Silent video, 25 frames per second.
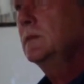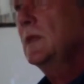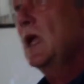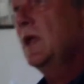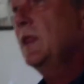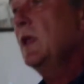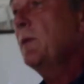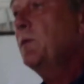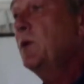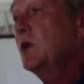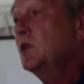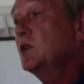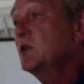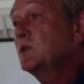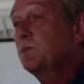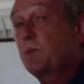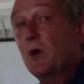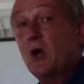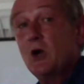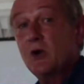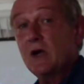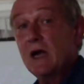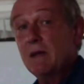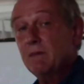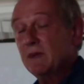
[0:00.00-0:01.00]
And they put this
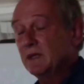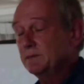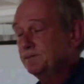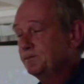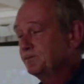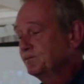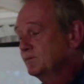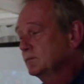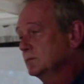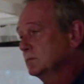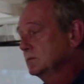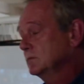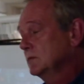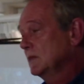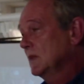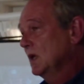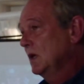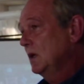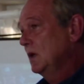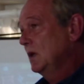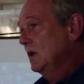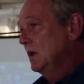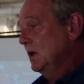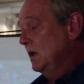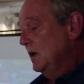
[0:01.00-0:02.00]
program in.
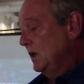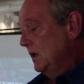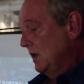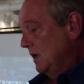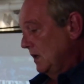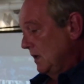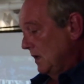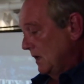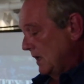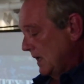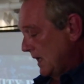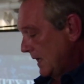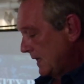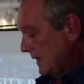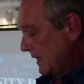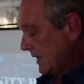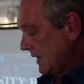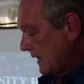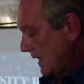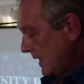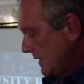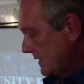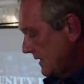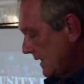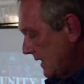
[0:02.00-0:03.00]
And, it,
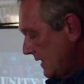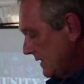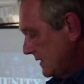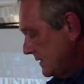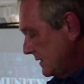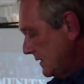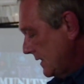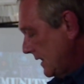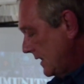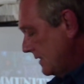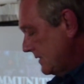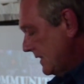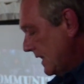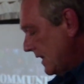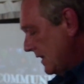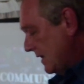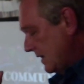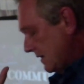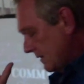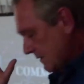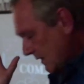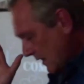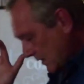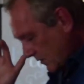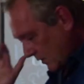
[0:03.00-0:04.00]
and, and, and
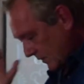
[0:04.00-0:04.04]
they, they